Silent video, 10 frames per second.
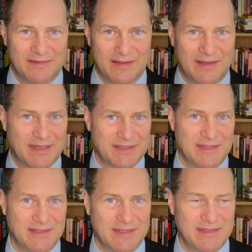an
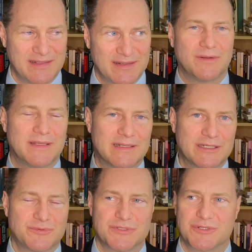STD. In
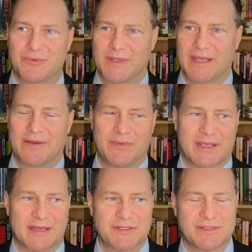literature, we
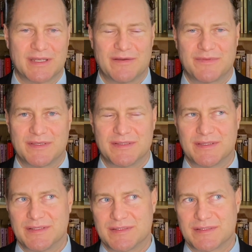can't just have
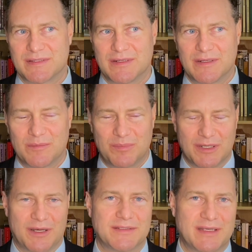these
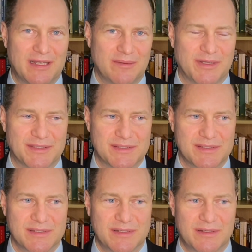plot elements
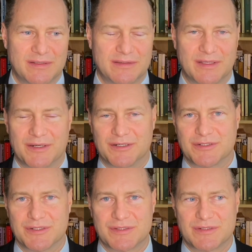that are
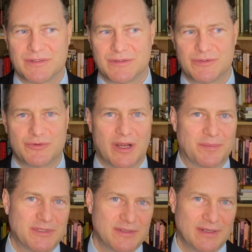just
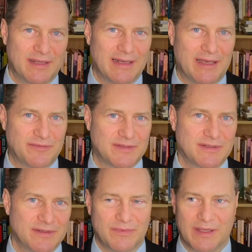dropped and left.
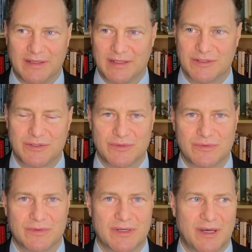They need
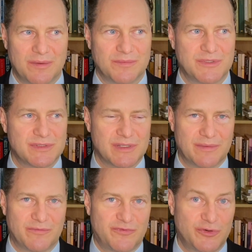to come to
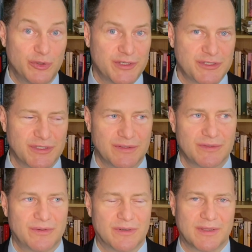some fruition,
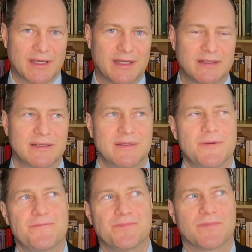or that
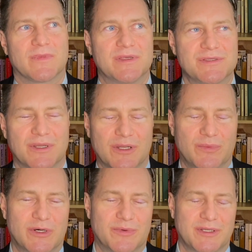is not a
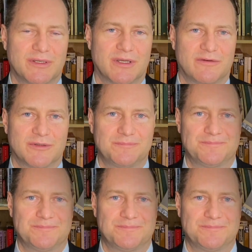well-written novel.